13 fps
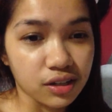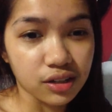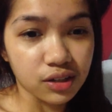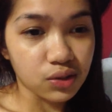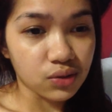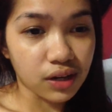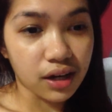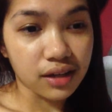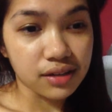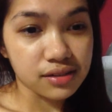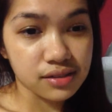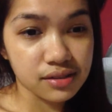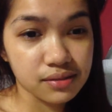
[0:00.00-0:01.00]
you
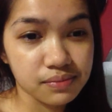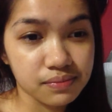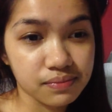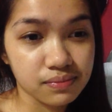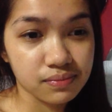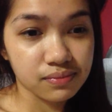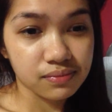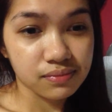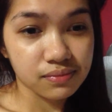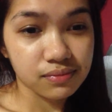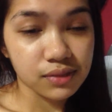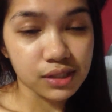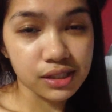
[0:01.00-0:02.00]
guys
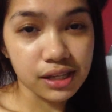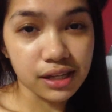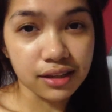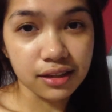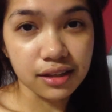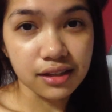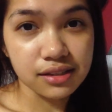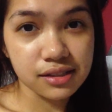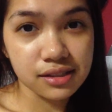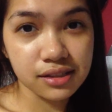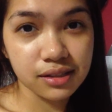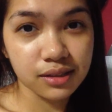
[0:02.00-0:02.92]
to take this.